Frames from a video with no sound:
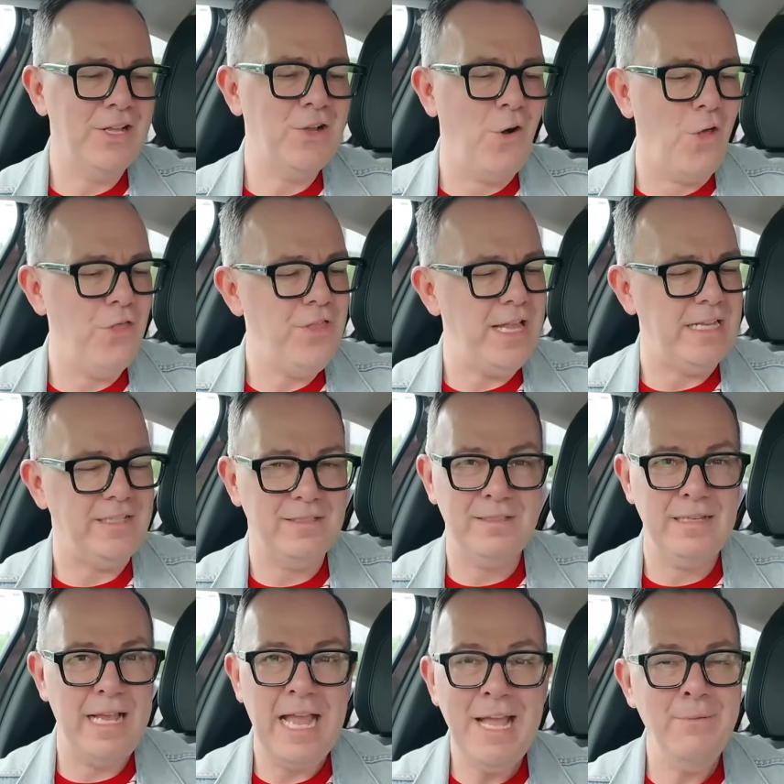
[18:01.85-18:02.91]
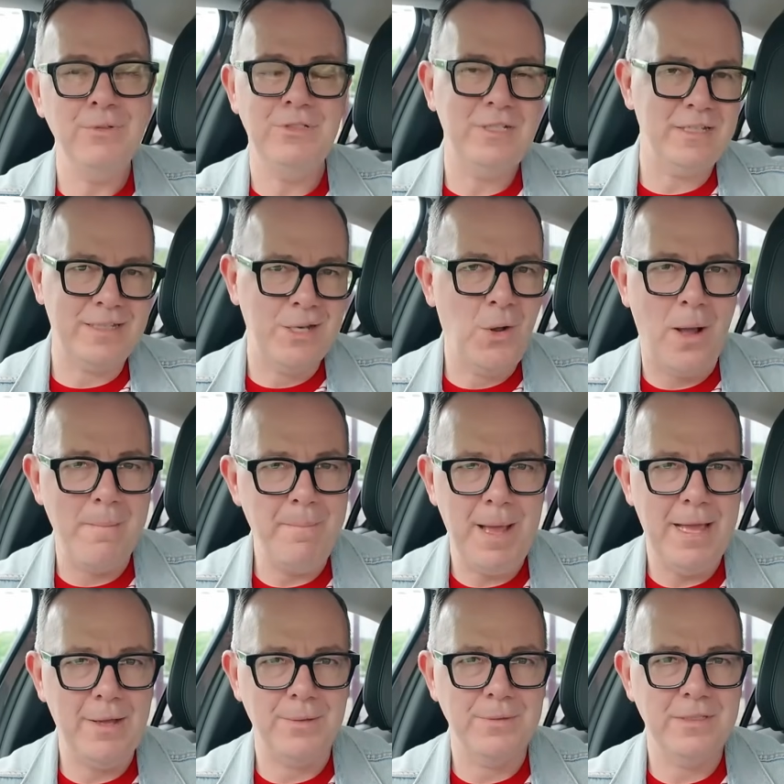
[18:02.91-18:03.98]
I got this, it was just a
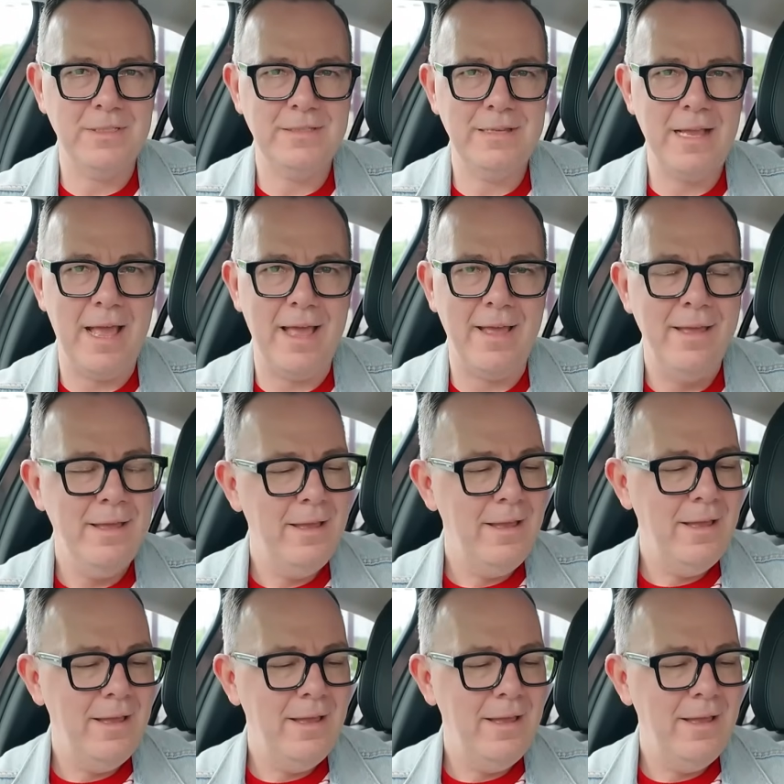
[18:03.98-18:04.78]
£9 set.